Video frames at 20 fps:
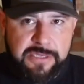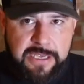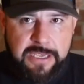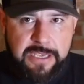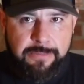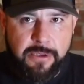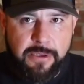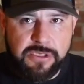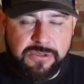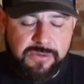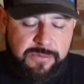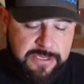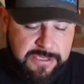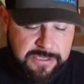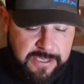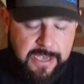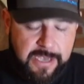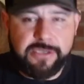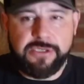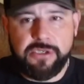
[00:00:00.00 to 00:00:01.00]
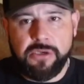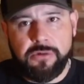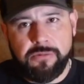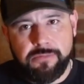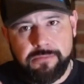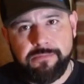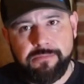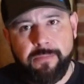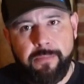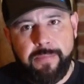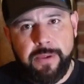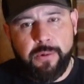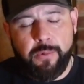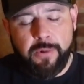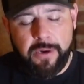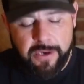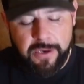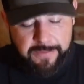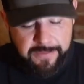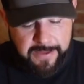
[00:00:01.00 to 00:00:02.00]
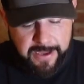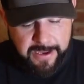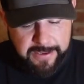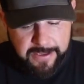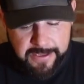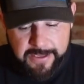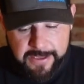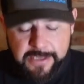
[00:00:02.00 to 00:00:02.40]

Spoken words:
emails from these guys, so be aware on that.